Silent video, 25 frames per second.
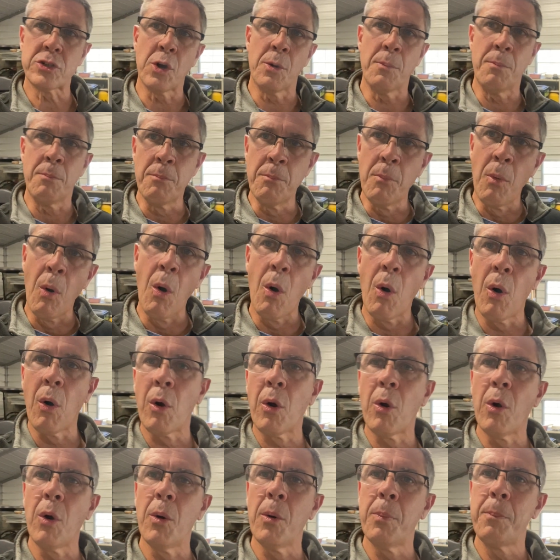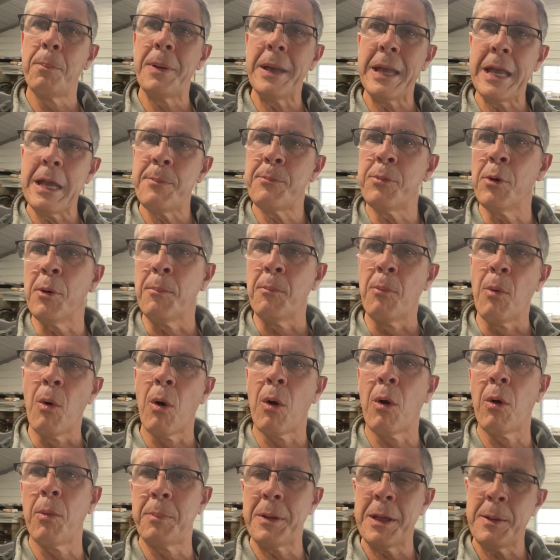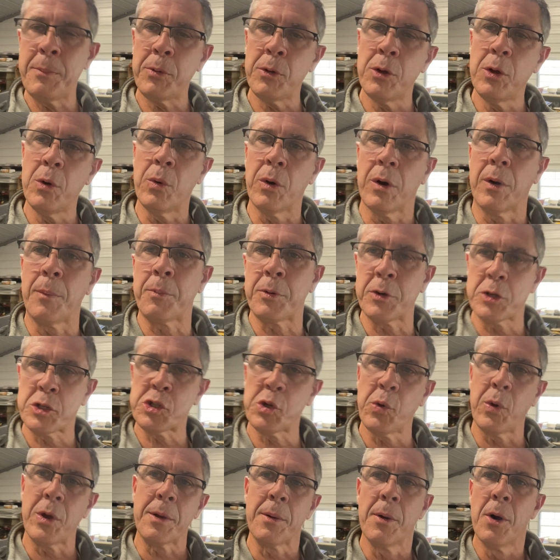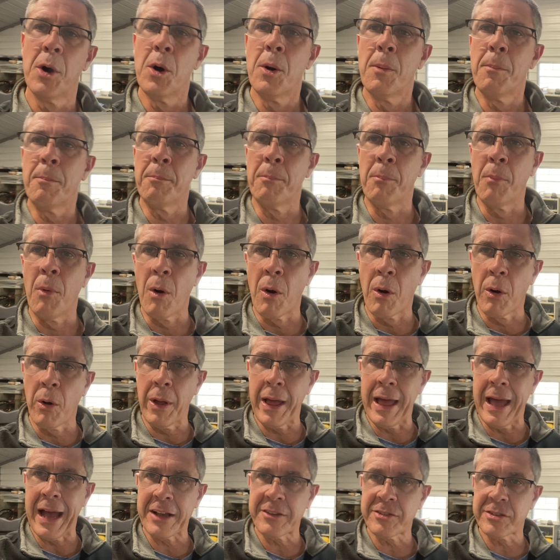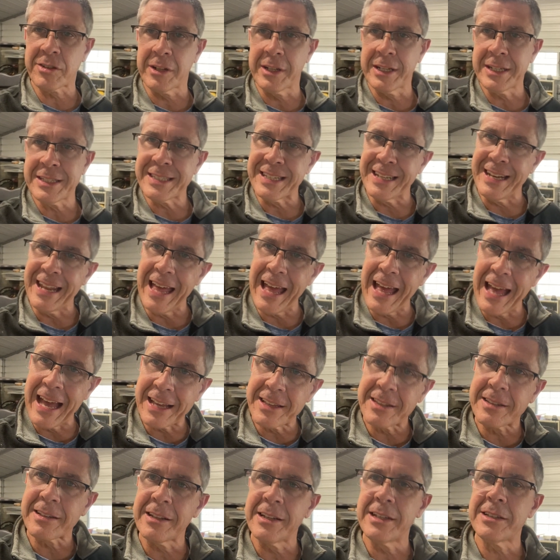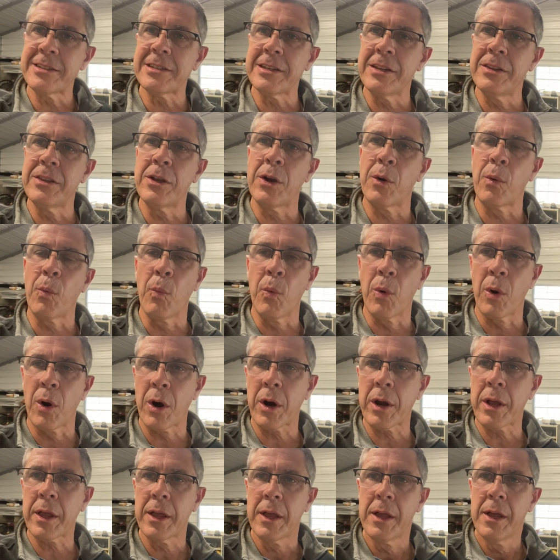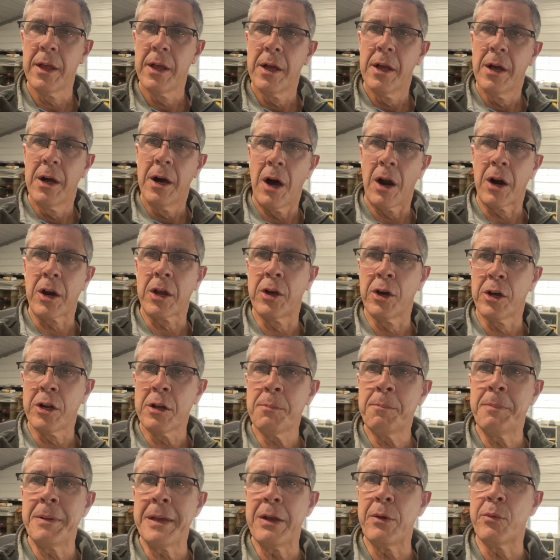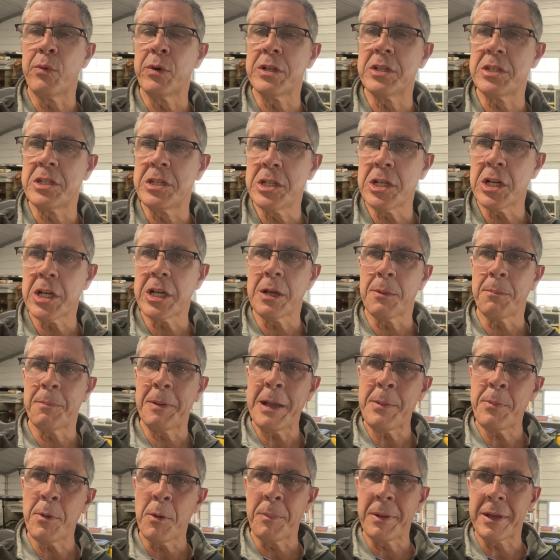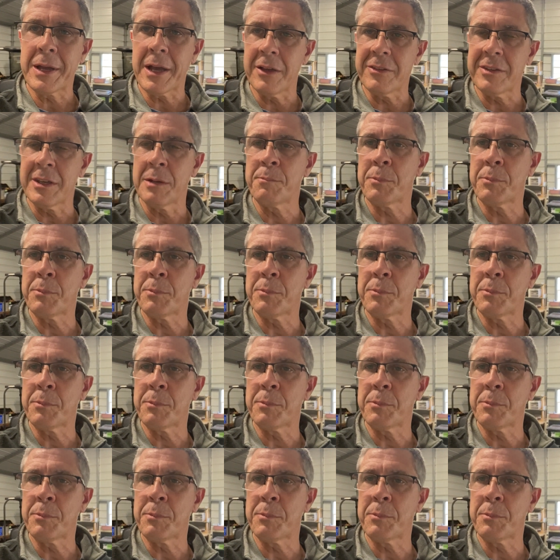So, moral people, moral people who are pursuing moral excellence and excellence in their work are going to be resilient people because in